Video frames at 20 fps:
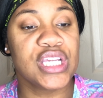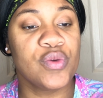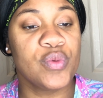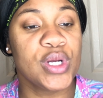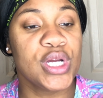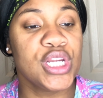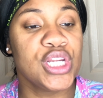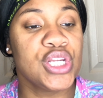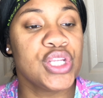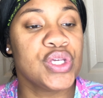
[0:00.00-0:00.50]
we're
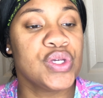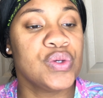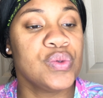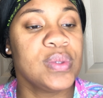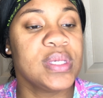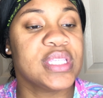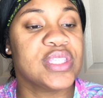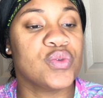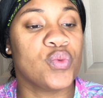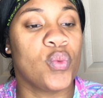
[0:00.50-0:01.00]
gonna do
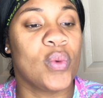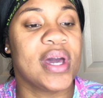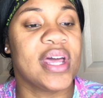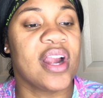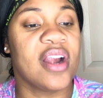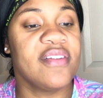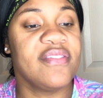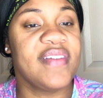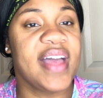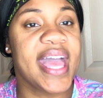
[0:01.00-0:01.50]
is wet
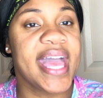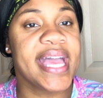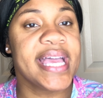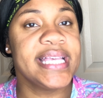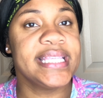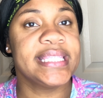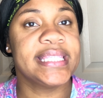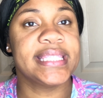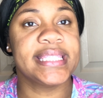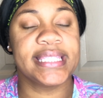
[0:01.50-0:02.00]
our
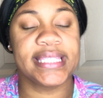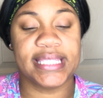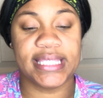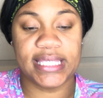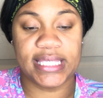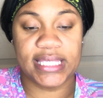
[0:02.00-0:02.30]
face.